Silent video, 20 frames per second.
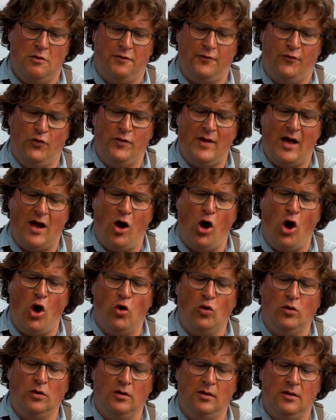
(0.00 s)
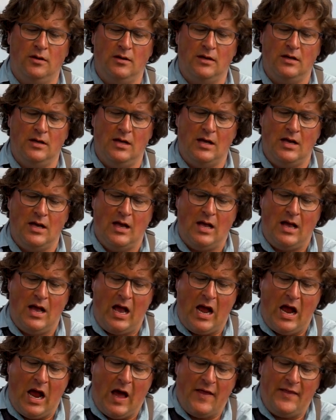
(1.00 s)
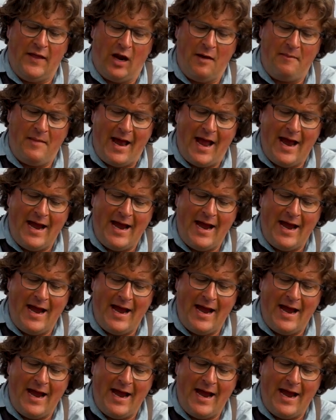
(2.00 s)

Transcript: through that hole, and then I'm